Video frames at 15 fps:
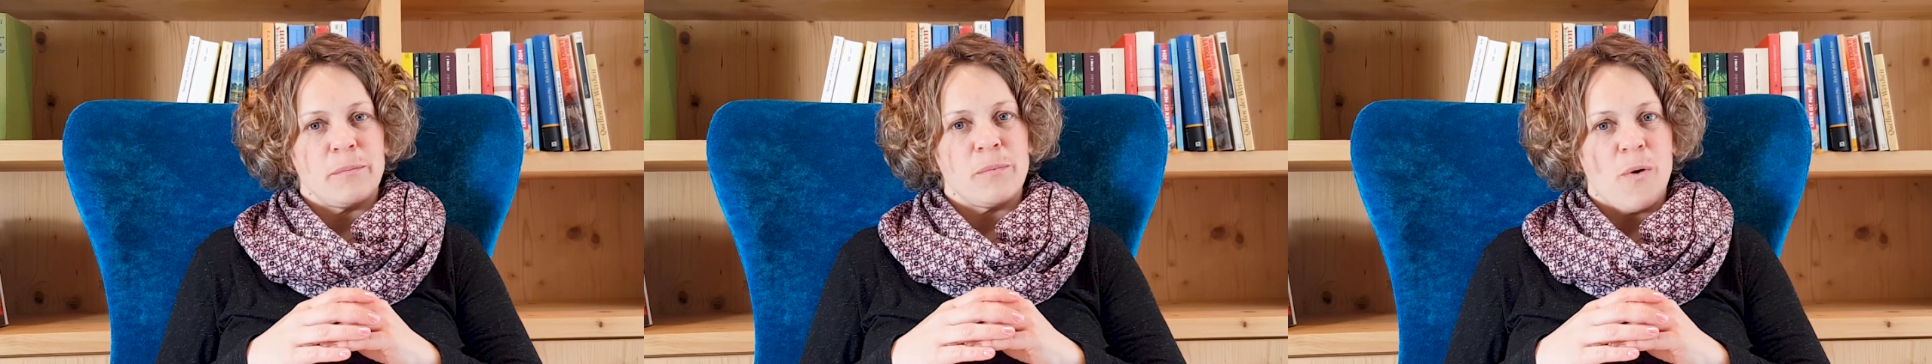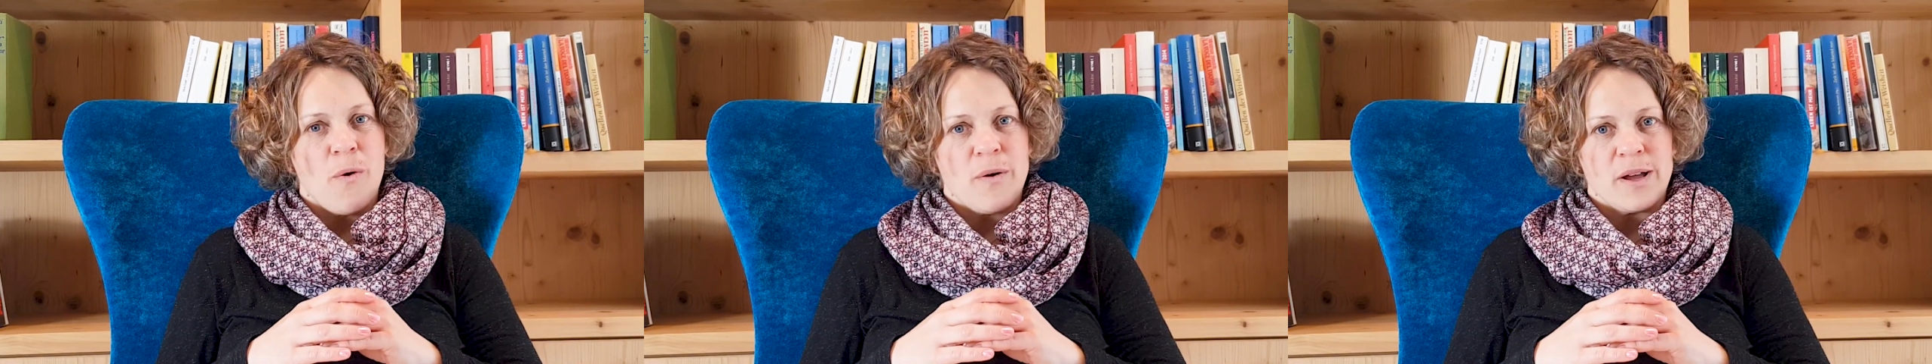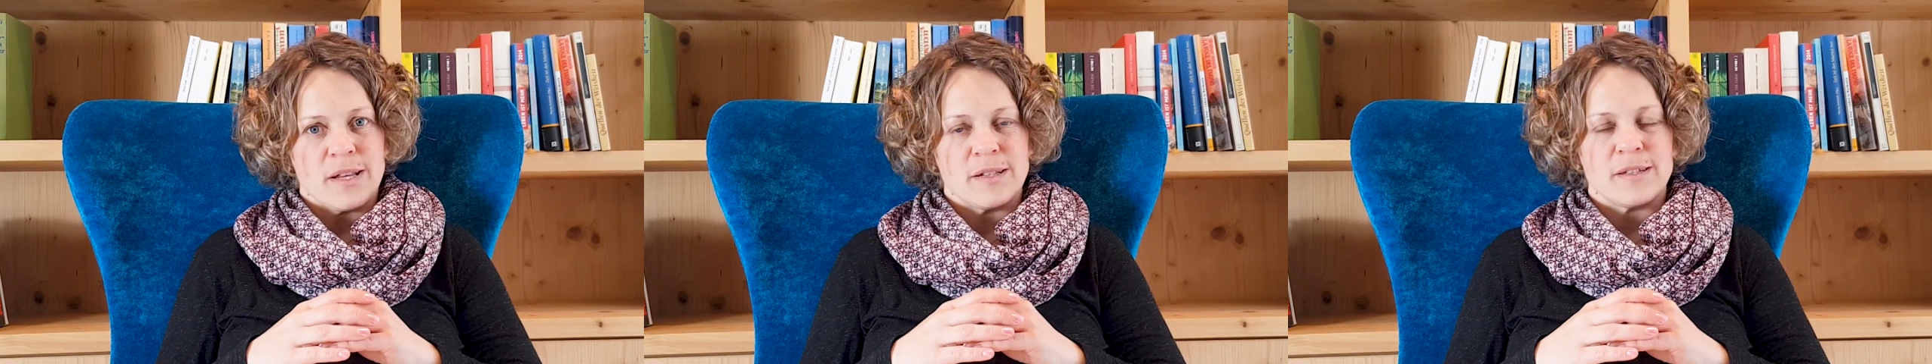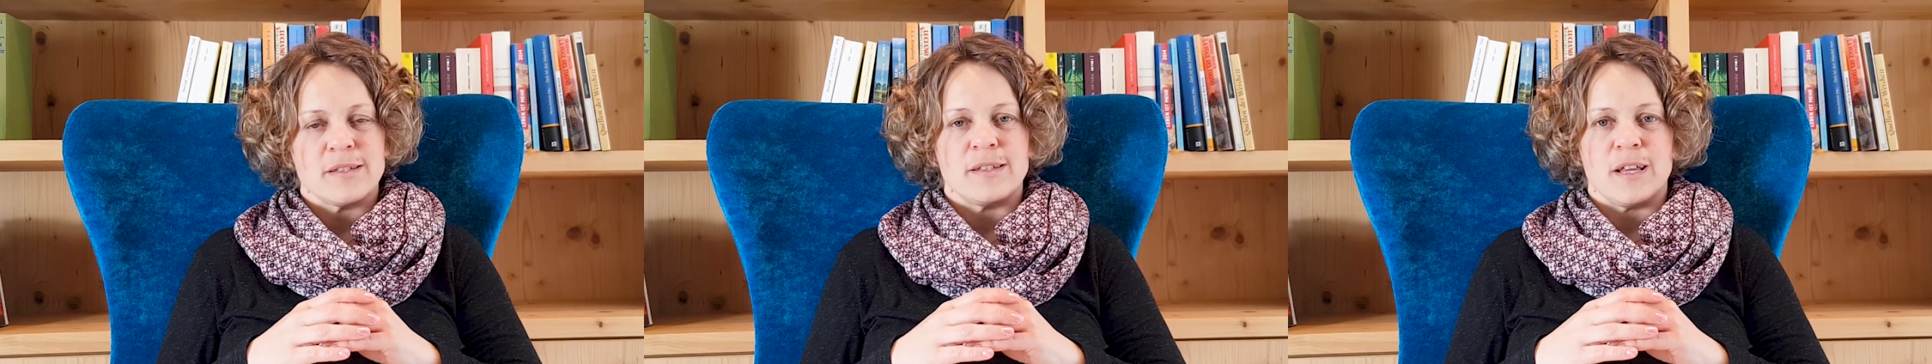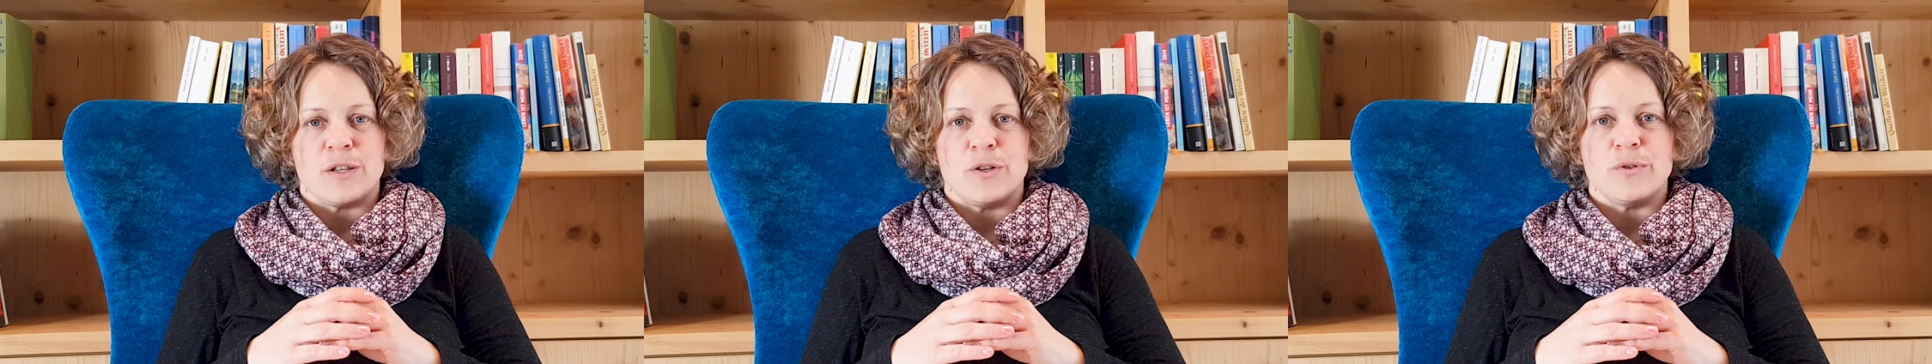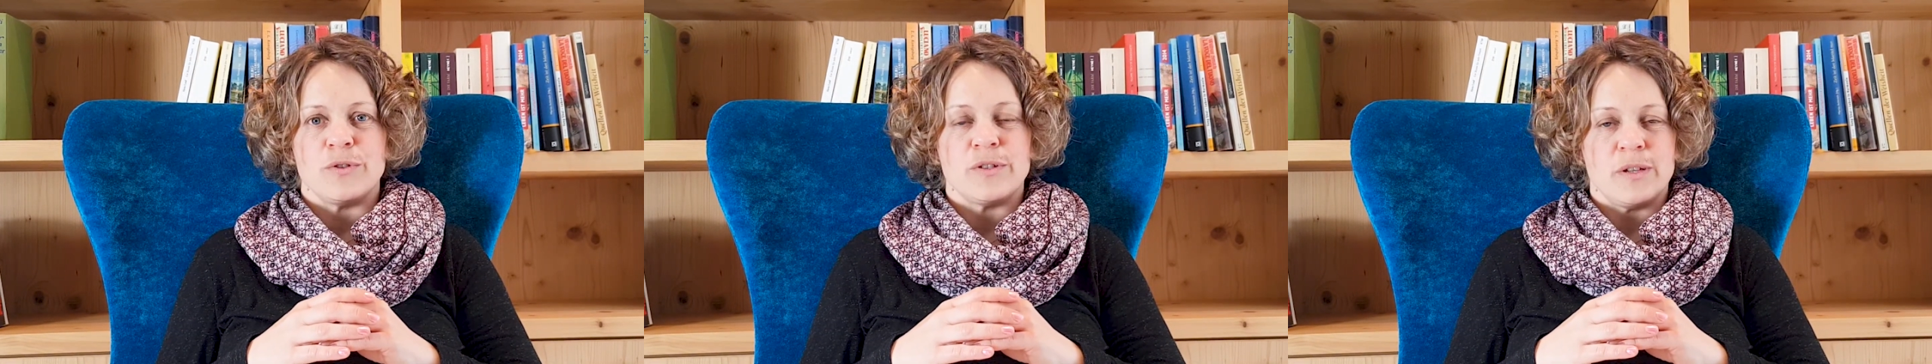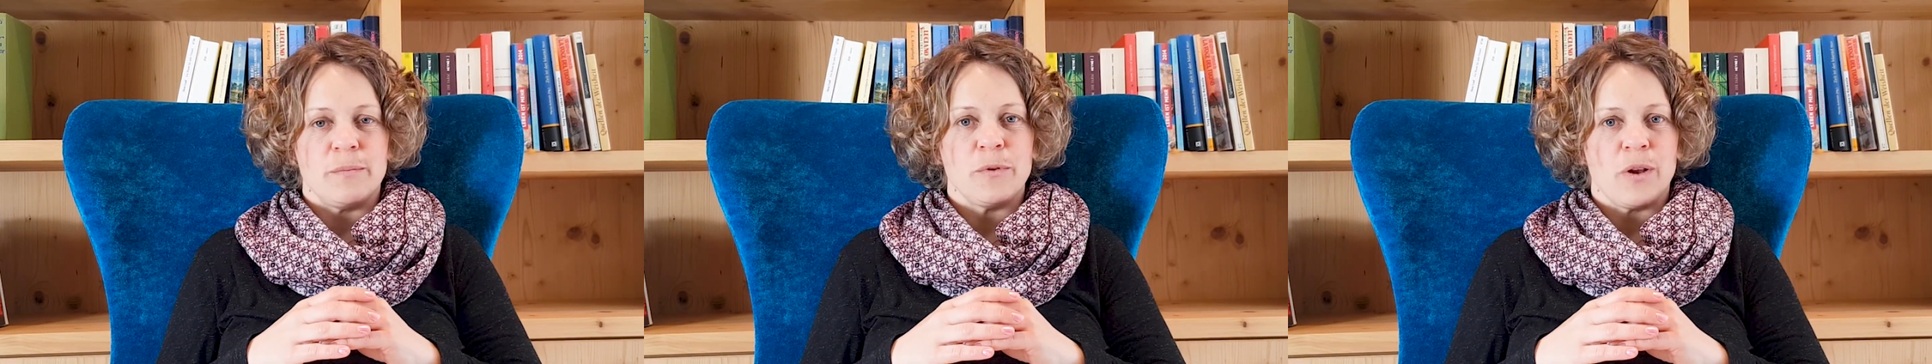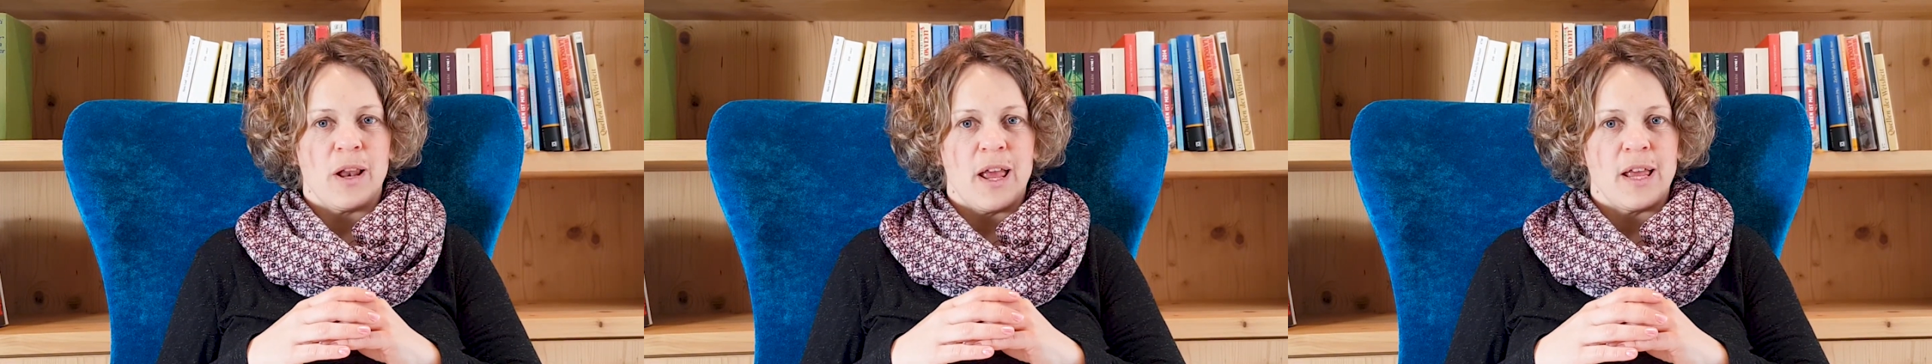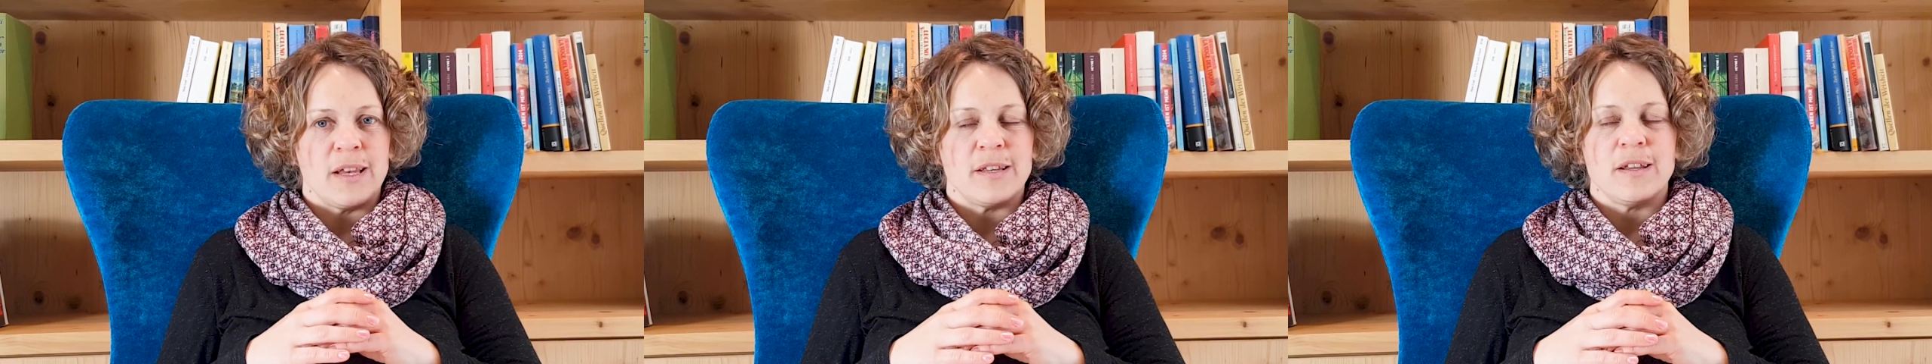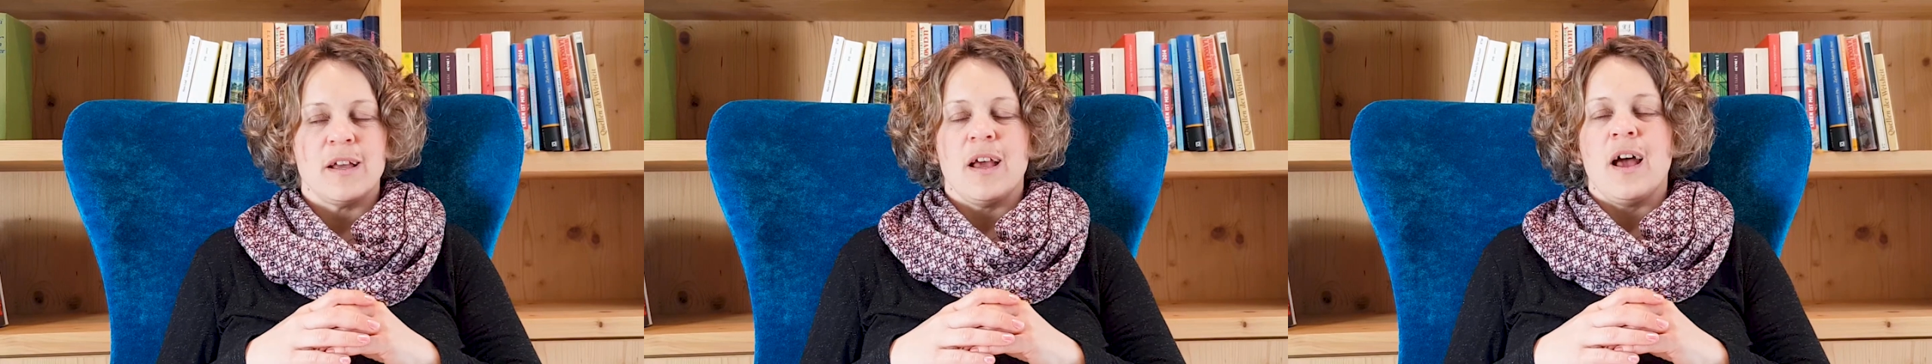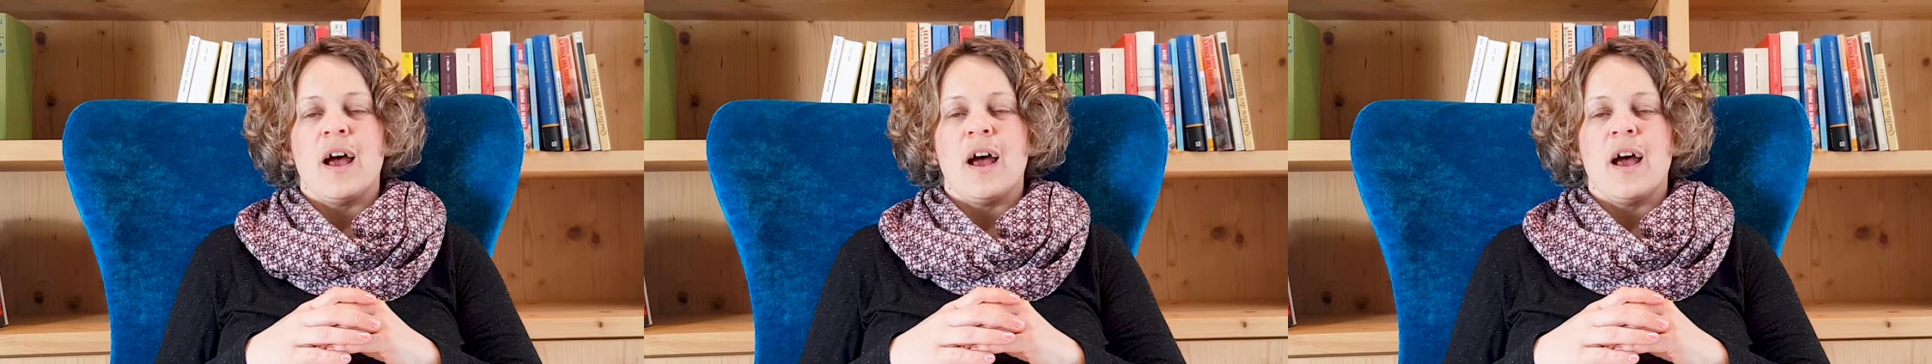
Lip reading: points that you stimulate,